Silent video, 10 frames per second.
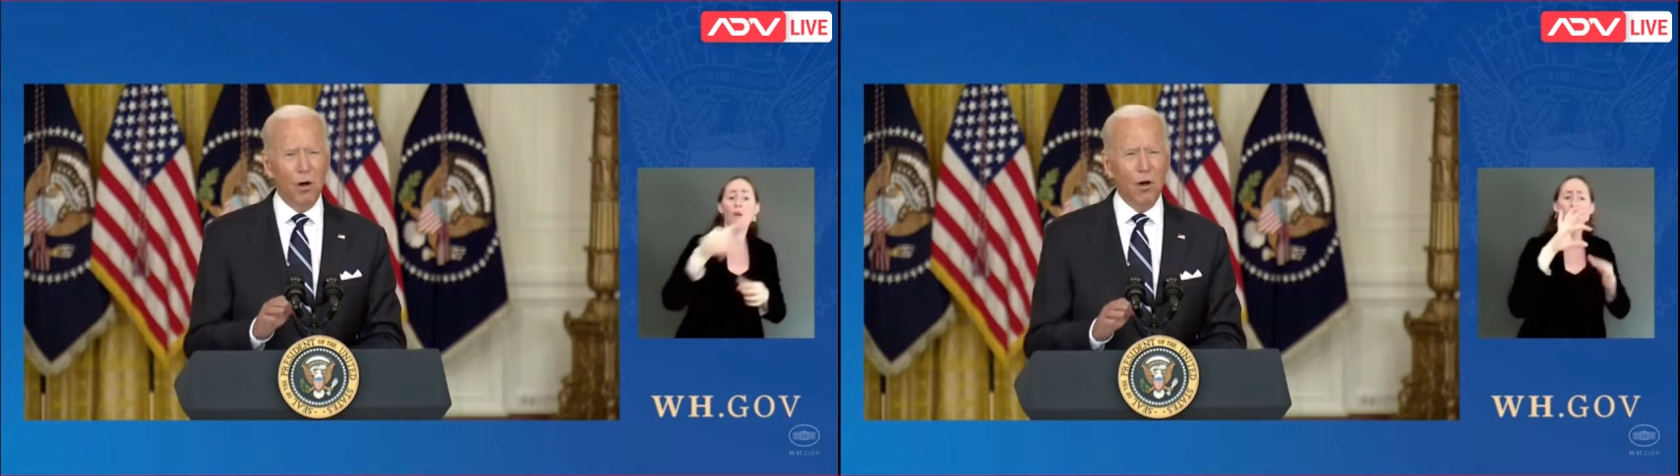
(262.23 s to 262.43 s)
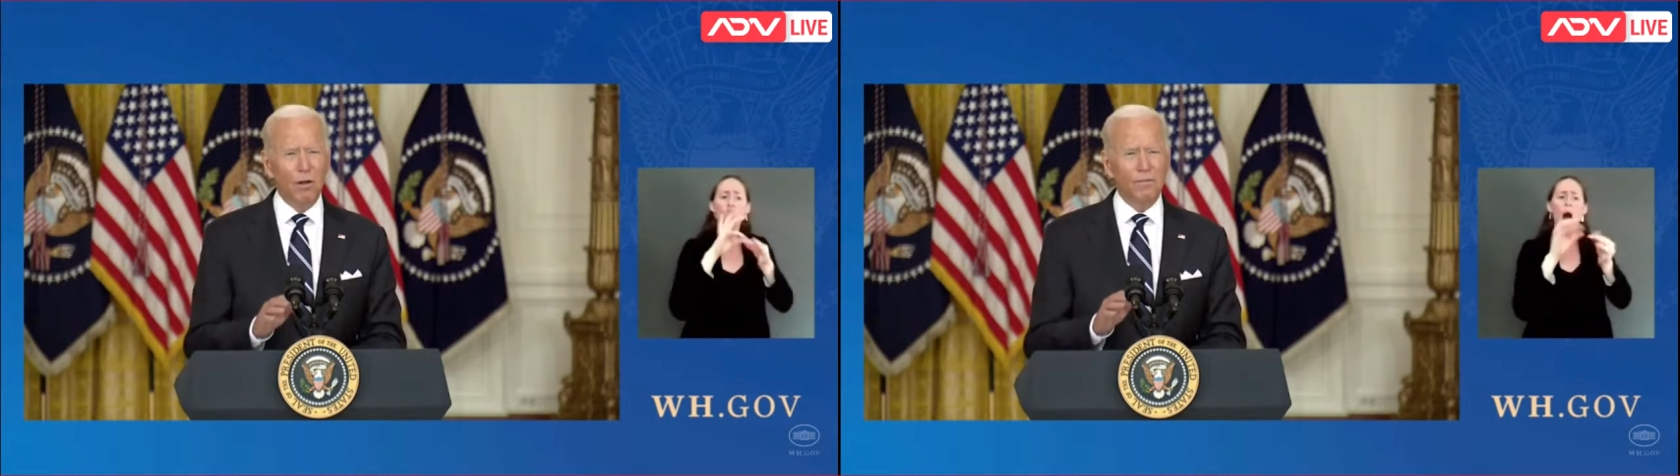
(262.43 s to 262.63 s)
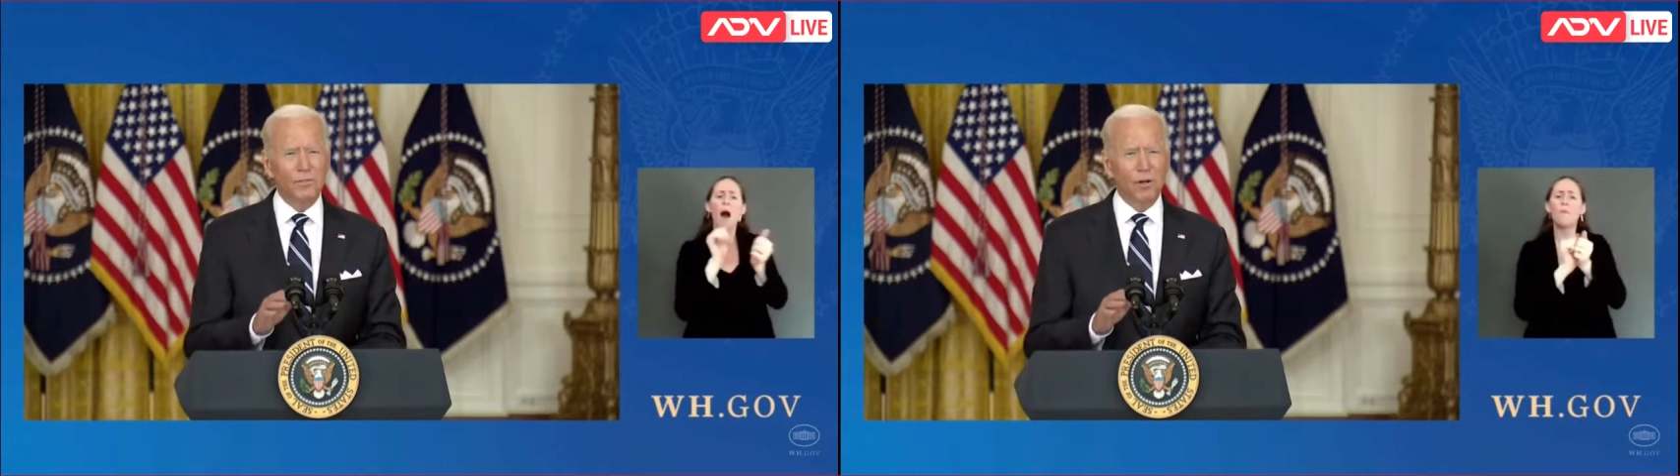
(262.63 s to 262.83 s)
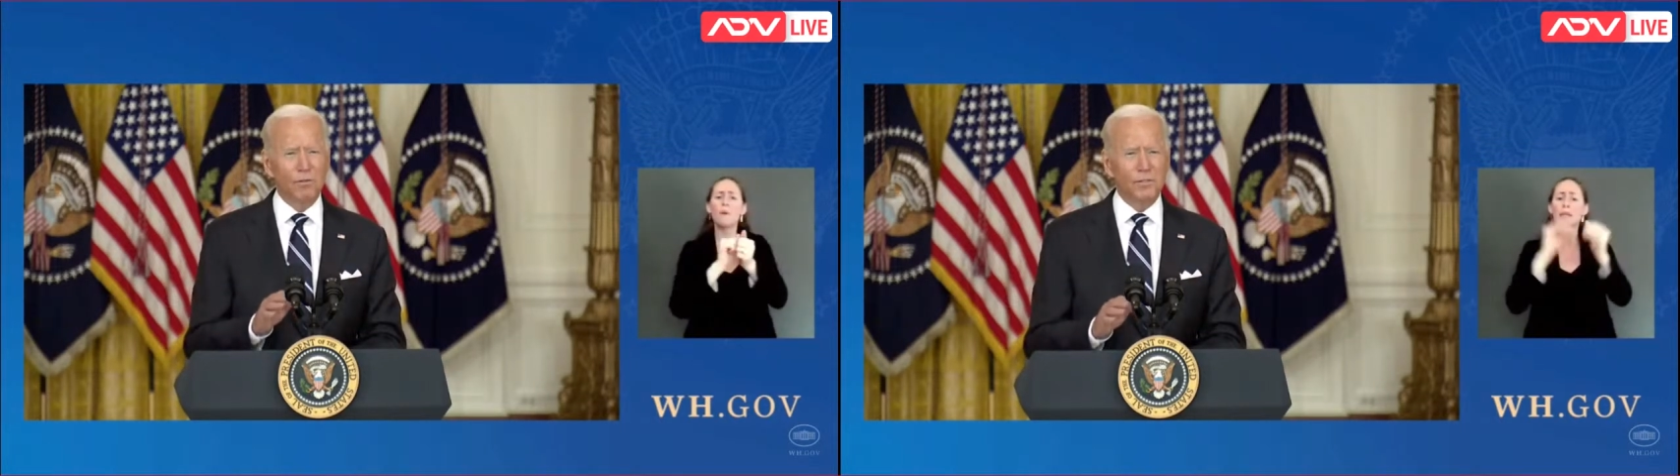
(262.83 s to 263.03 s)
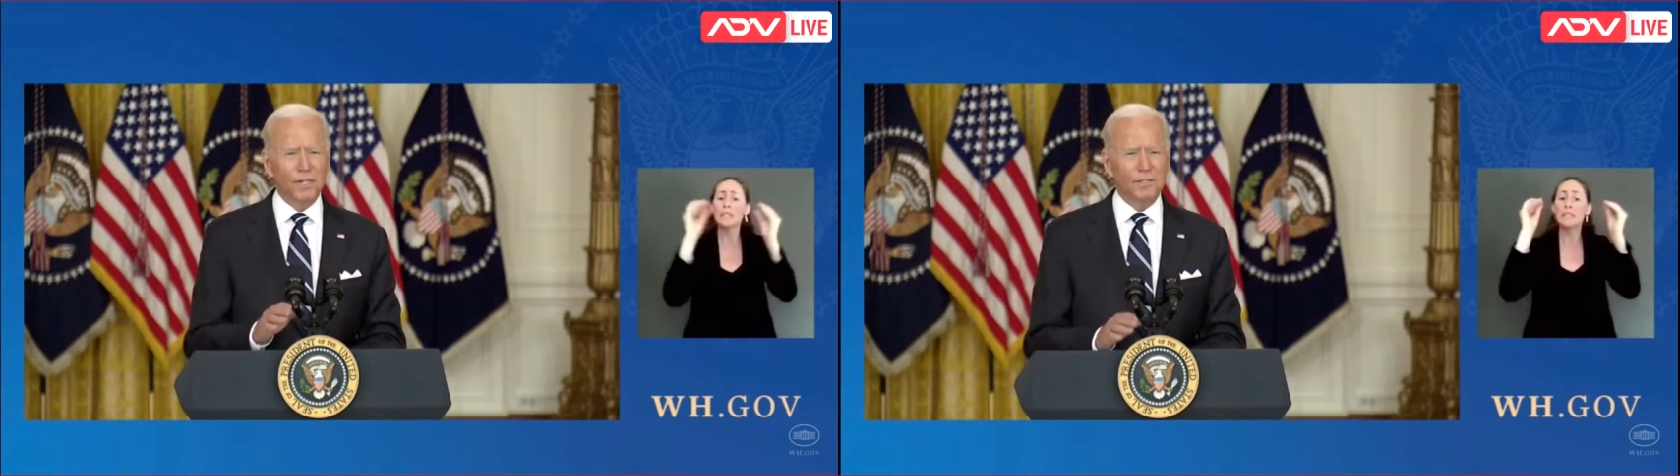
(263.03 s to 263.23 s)
all of his
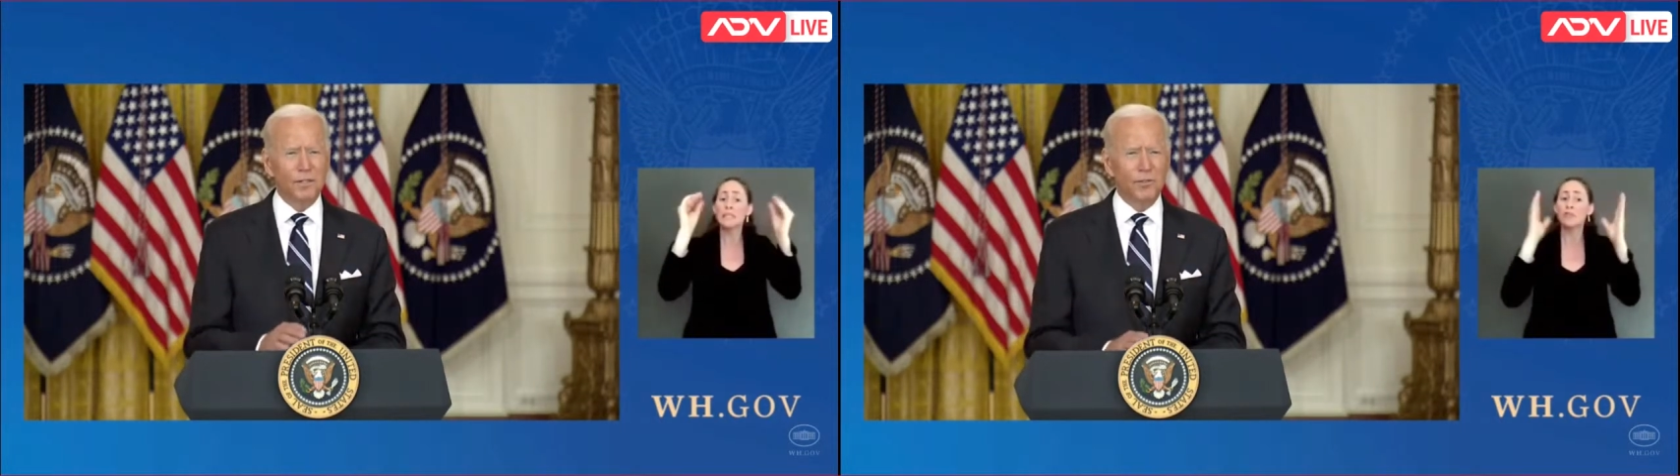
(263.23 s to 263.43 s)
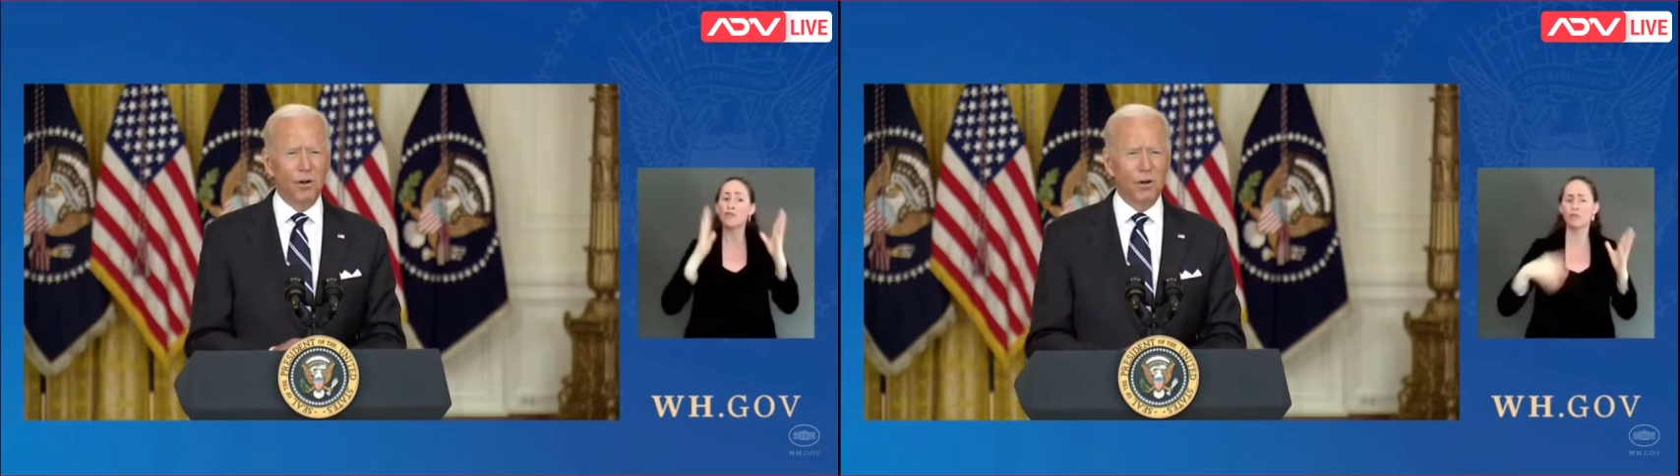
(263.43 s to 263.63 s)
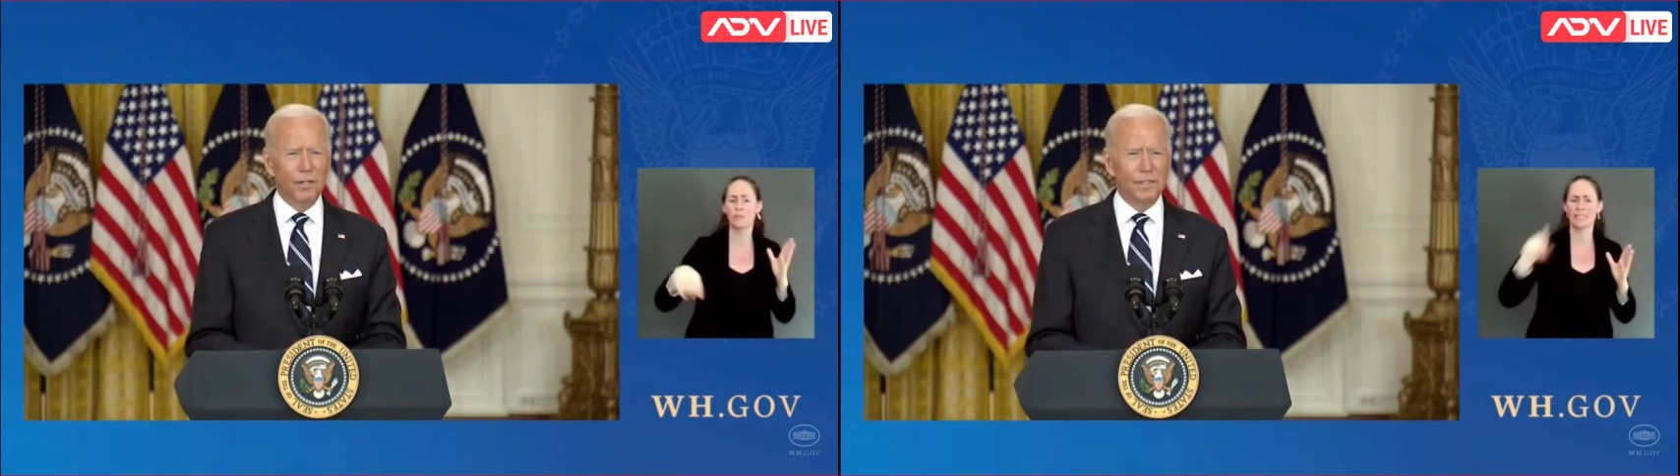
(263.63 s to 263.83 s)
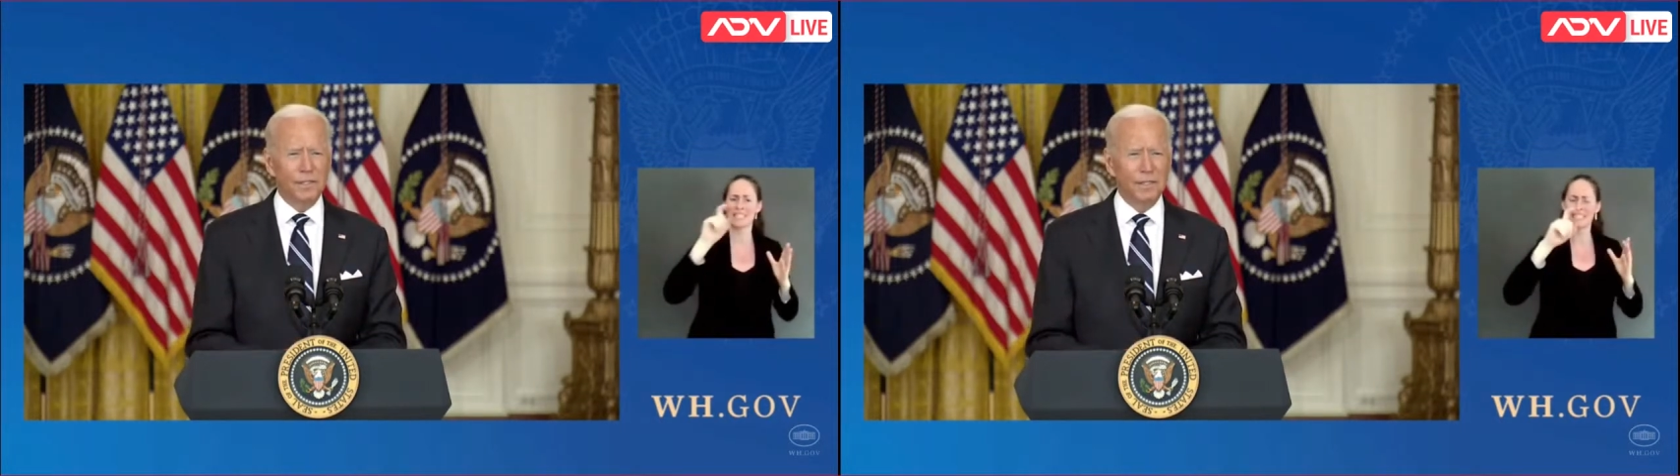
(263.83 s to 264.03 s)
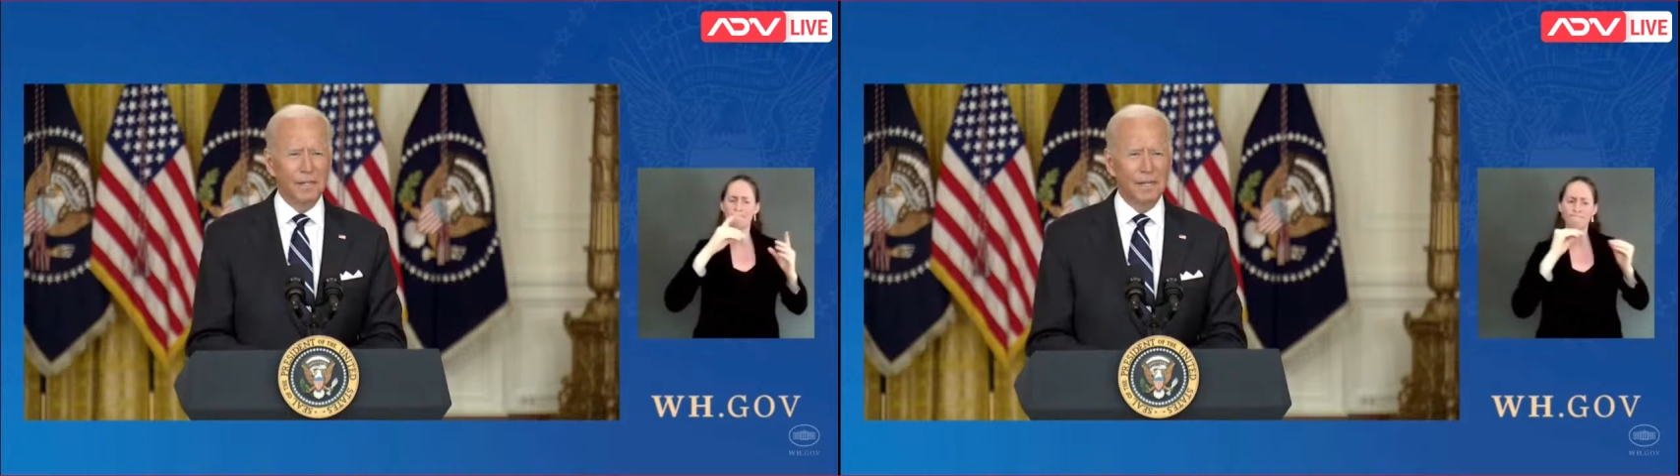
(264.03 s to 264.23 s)
oversight authorities